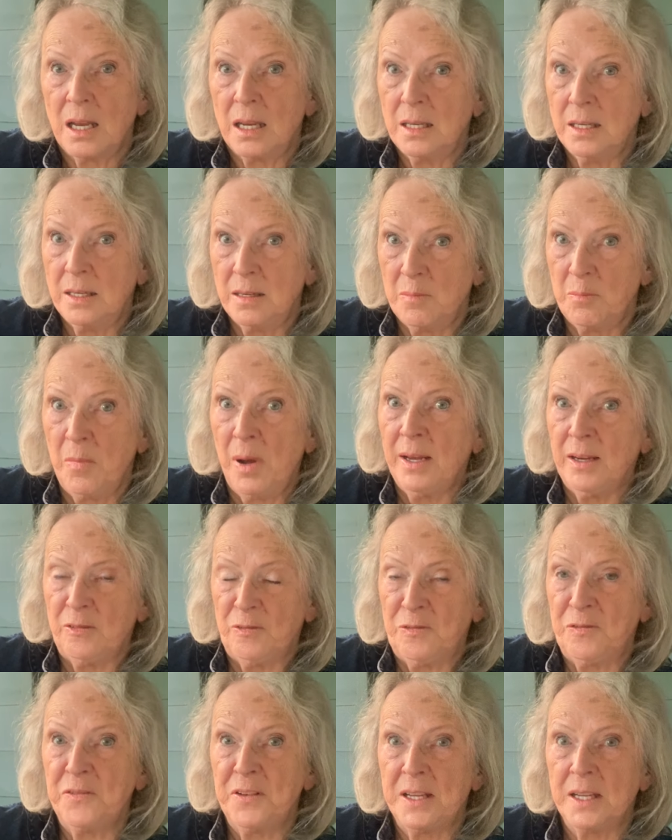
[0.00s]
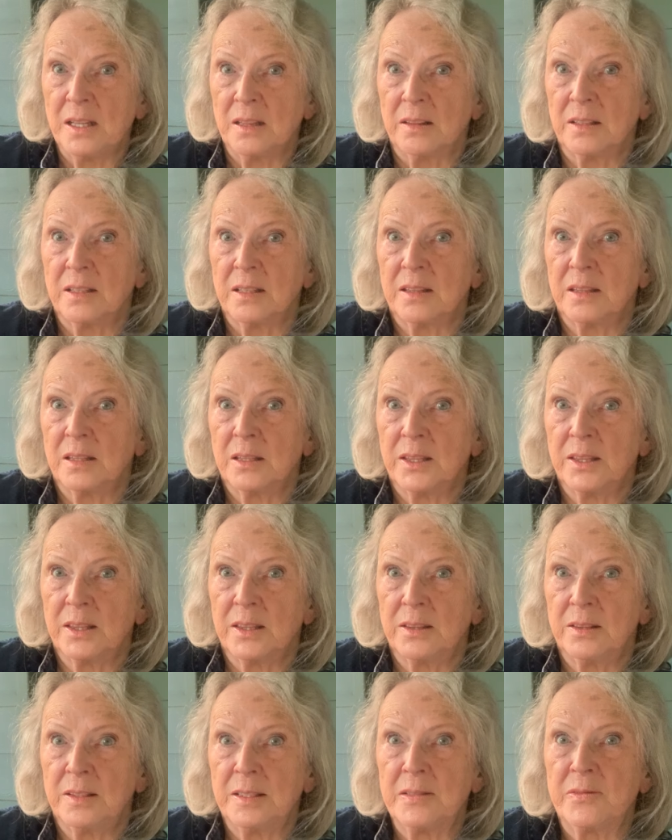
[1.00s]
You might feel that
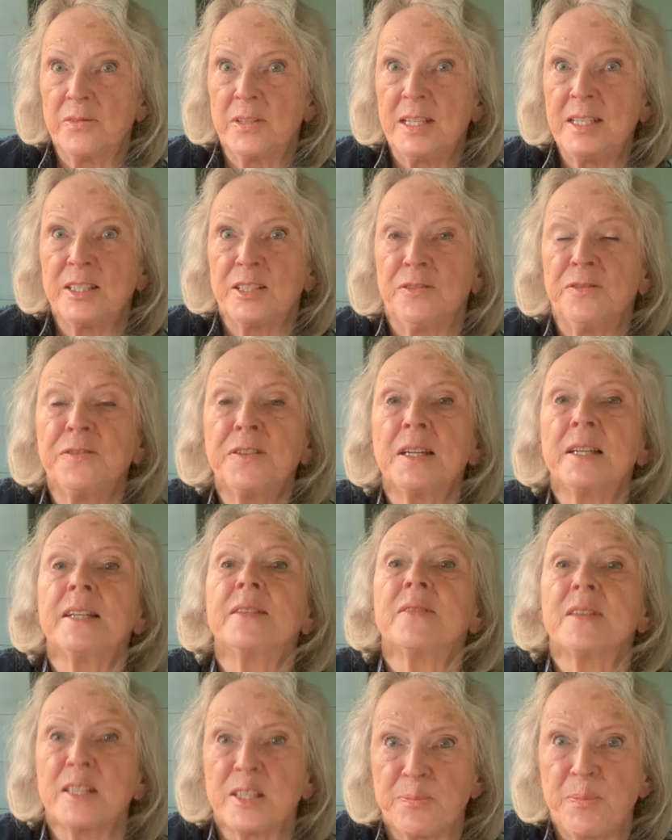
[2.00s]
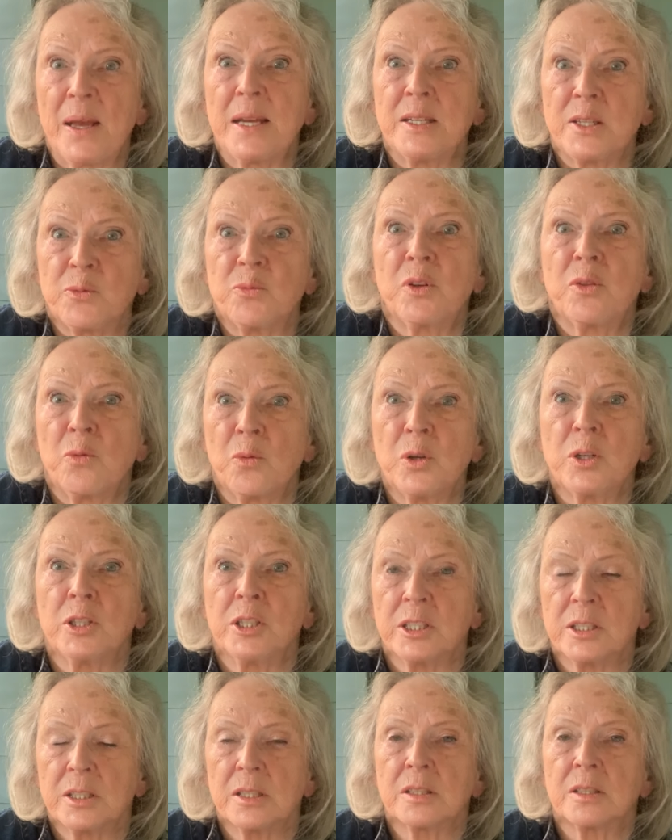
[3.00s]
you need to fill in the space with
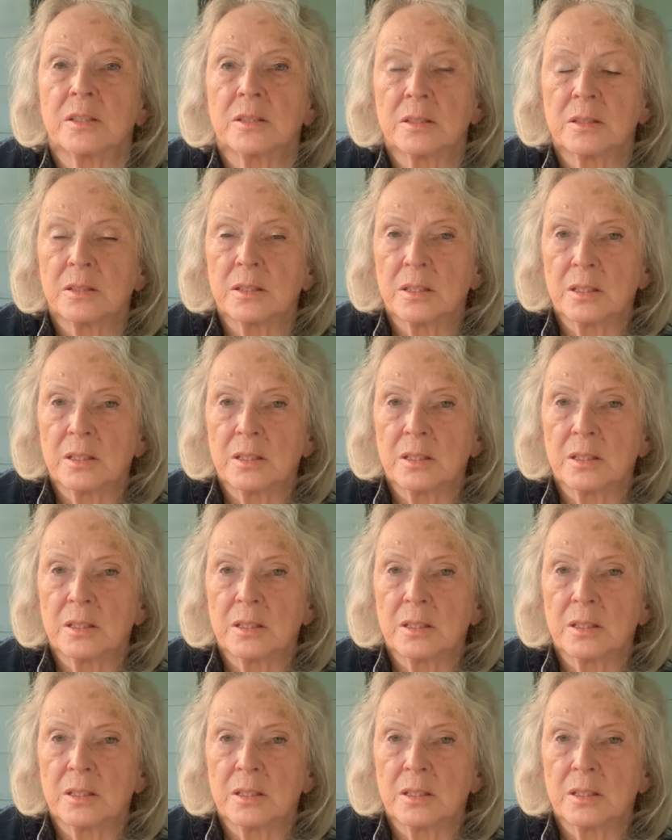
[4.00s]
words,